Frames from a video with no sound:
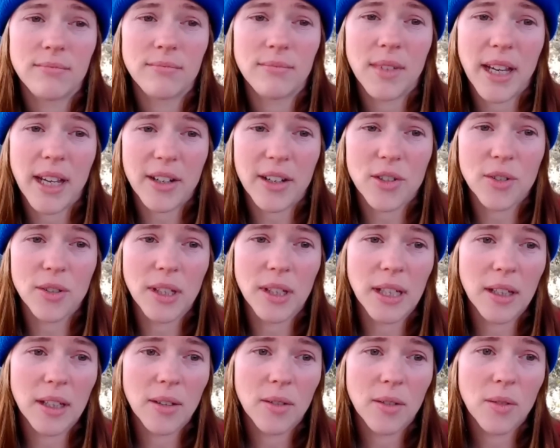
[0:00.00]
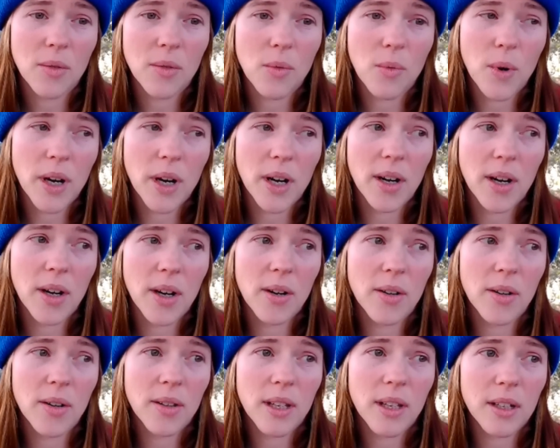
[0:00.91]
actually,
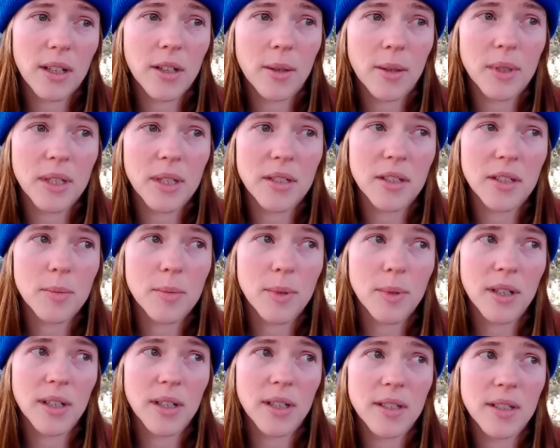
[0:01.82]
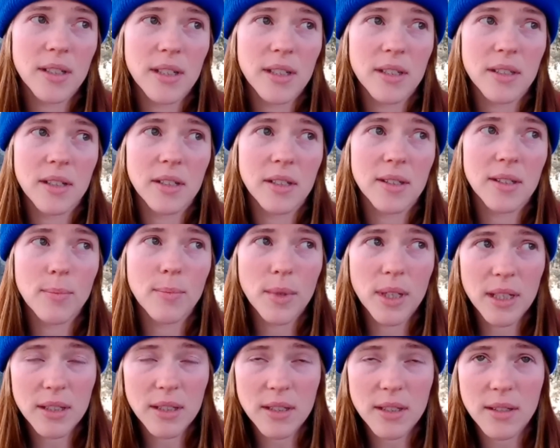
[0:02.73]
where the adoptee's experience is
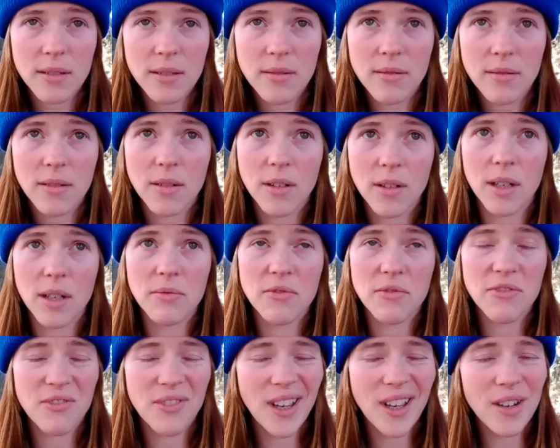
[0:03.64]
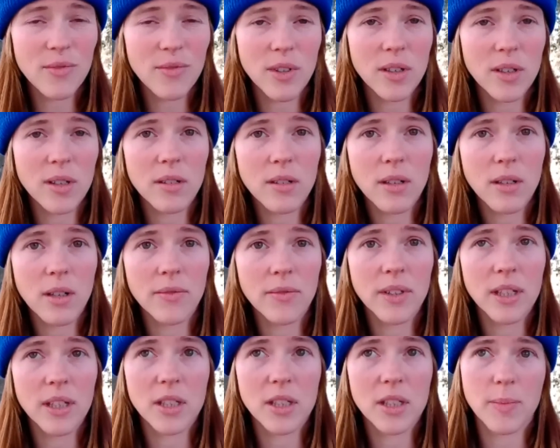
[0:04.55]
dismissed in favor of
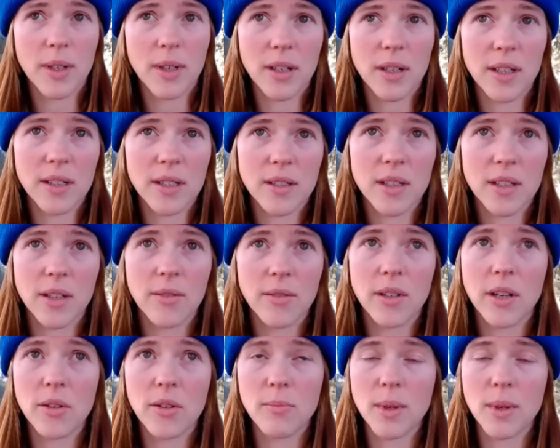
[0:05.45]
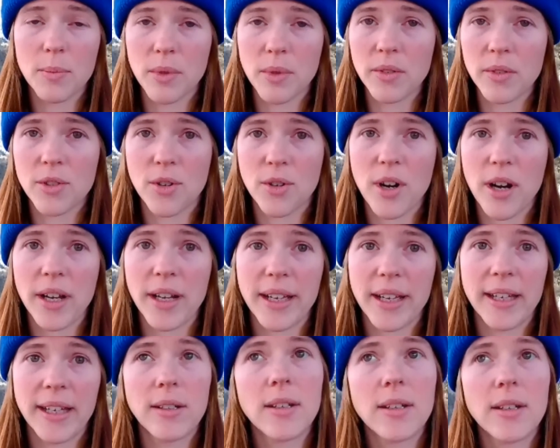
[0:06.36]
the experience of another member of the
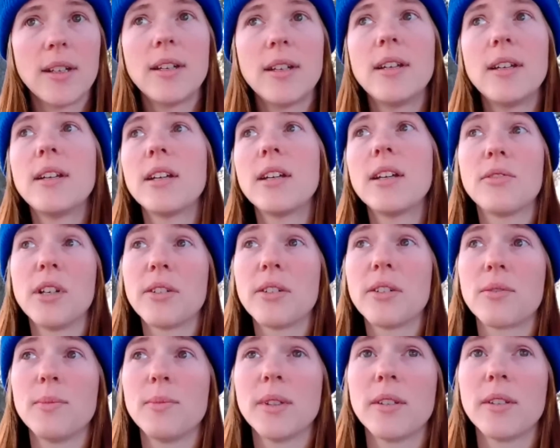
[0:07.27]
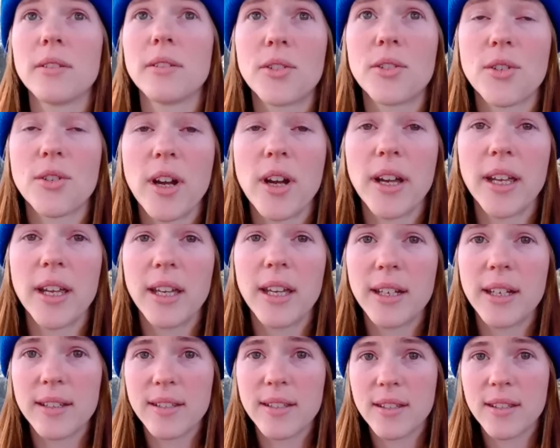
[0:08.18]
triad. If you're not familiar, the triad,
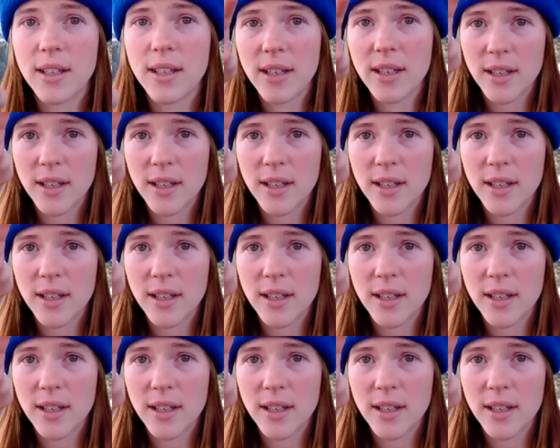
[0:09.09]
it's